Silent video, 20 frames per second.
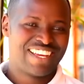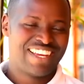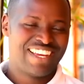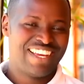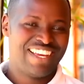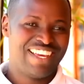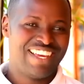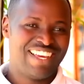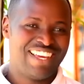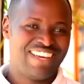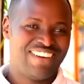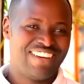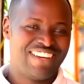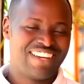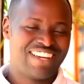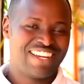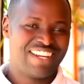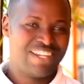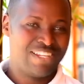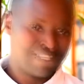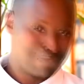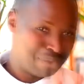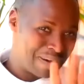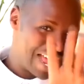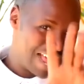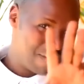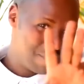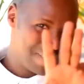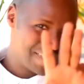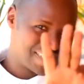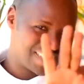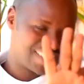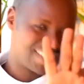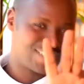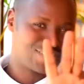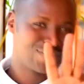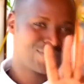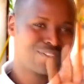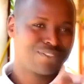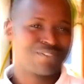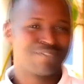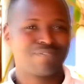eh mbaye amezi atatu